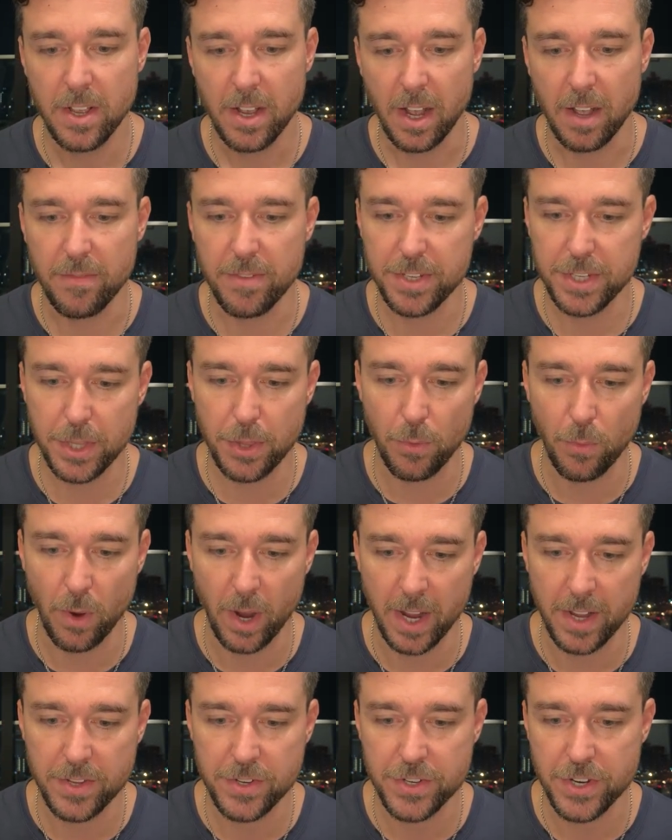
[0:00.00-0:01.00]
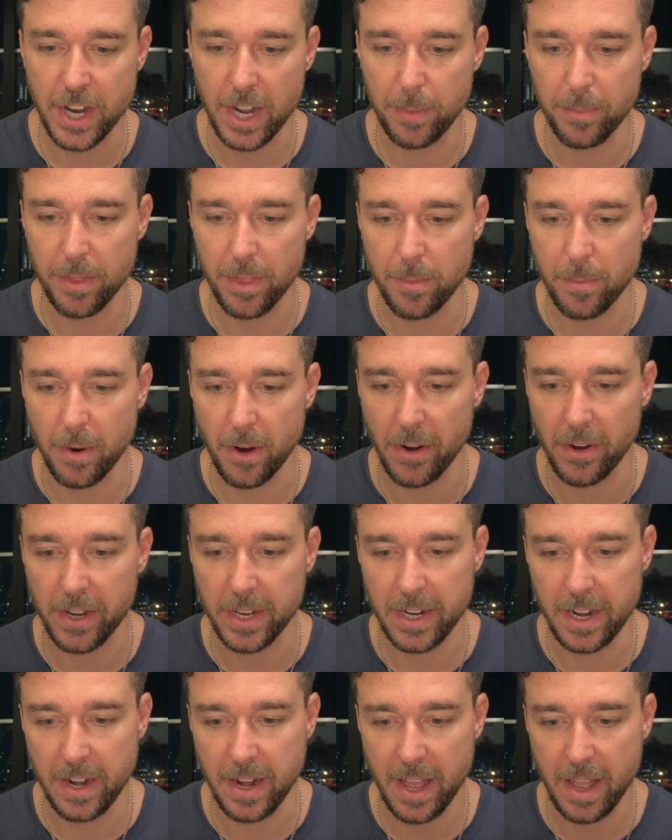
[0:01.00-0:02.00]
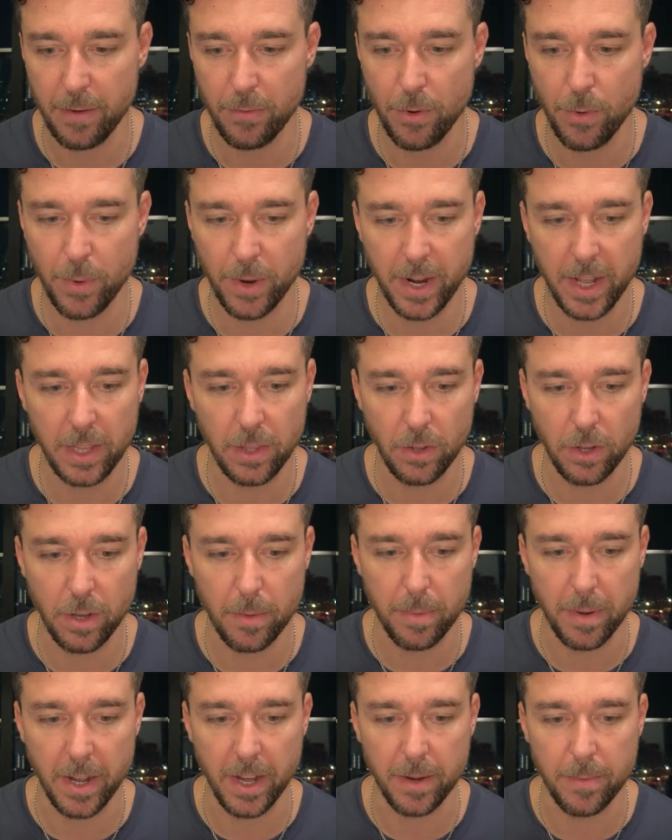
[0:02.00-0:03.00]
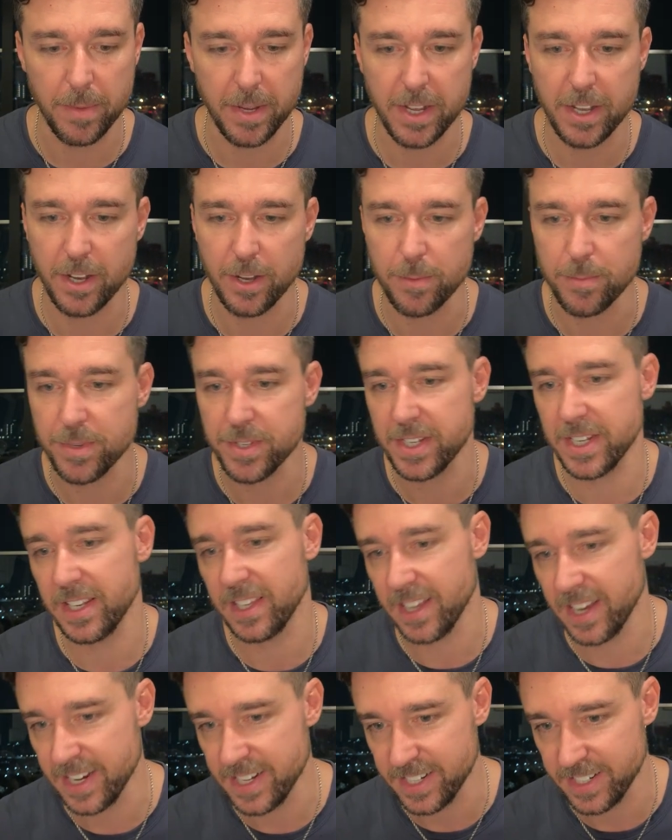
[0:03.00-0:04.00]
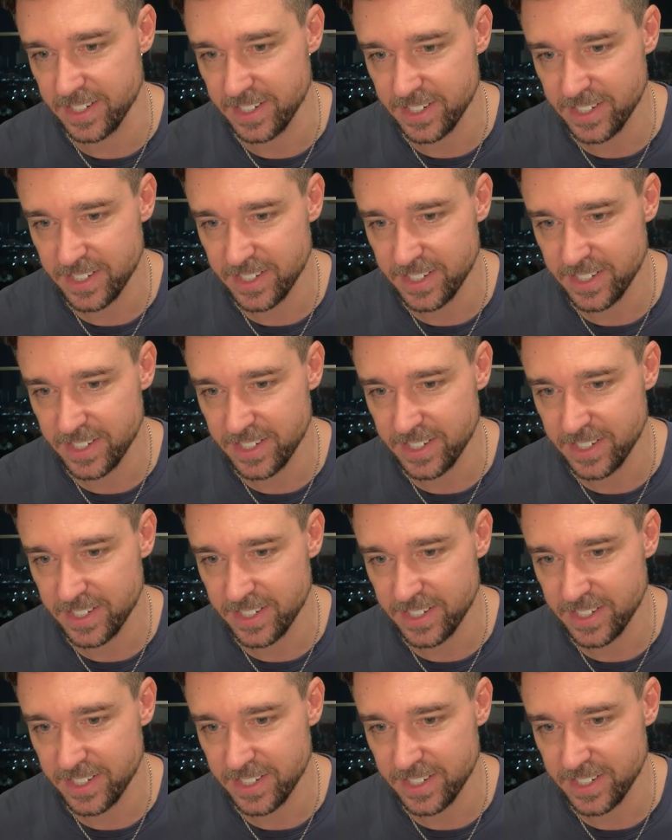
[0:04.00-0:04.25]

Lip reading: I visit the wine shop and the market, and everyone I look upon becomes enlightened.